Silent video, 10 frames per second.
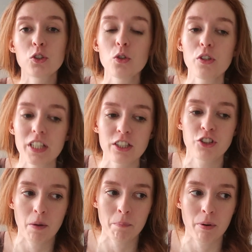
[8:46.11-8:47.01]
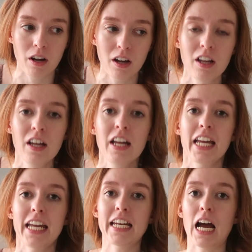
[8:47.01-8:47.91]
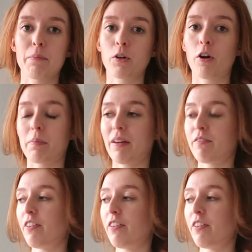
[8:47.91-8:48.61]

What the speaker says: saw this jumper in Abercrombie